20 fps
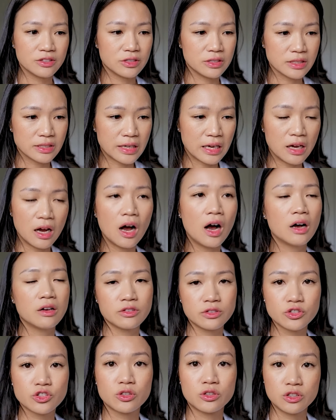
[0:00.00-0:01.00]
She's like,
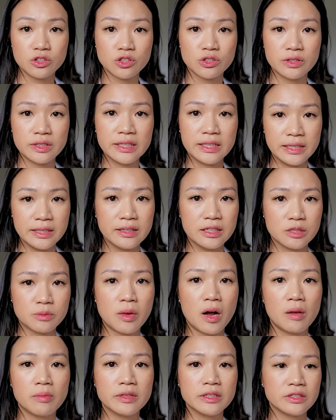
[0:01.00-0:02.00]
oh, surgery is
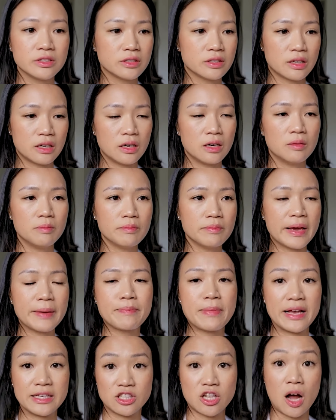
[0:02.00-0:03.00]
probably the
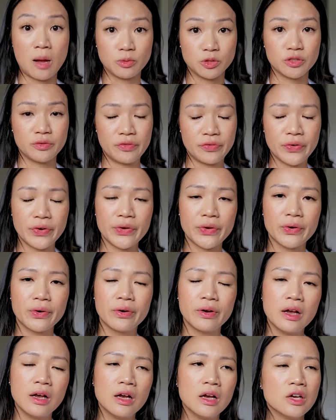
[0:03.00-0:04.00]
best option for you.